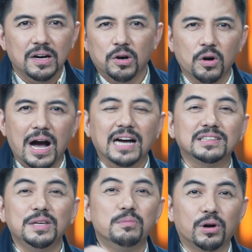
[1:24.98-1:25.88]
o
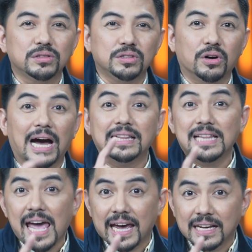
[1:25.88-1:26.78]
ang demonyo
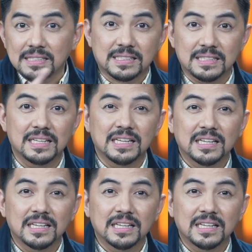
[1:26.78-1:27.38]
unless